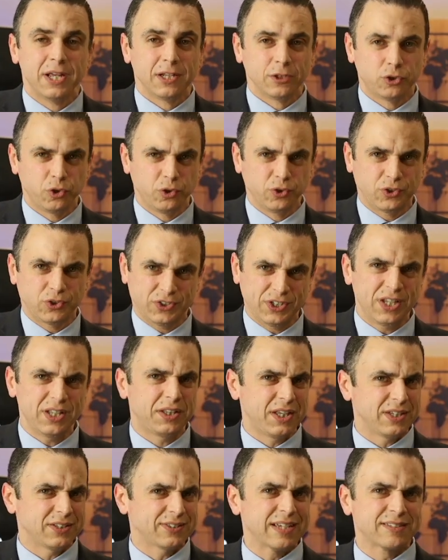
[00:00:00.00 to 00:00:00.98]
Do you see
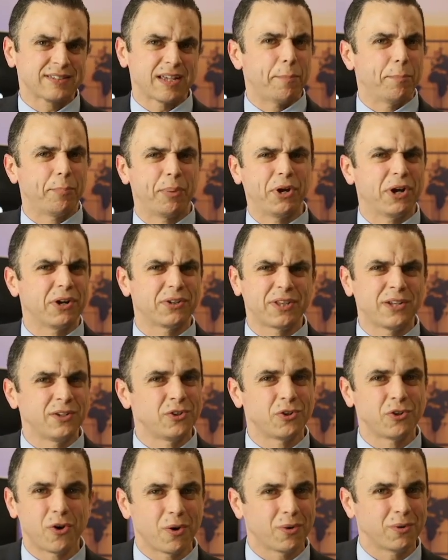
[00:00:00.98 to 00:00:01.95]
this as a burden?
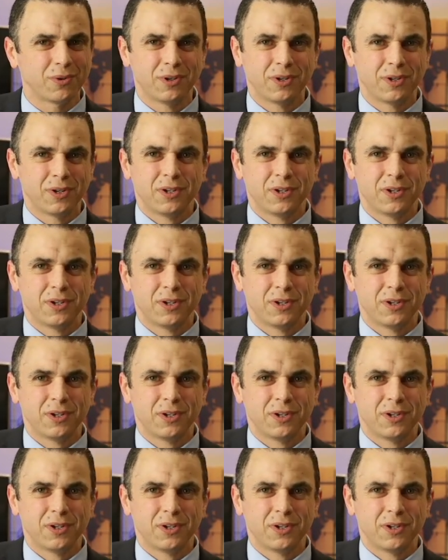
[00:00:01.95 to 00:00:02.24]
No.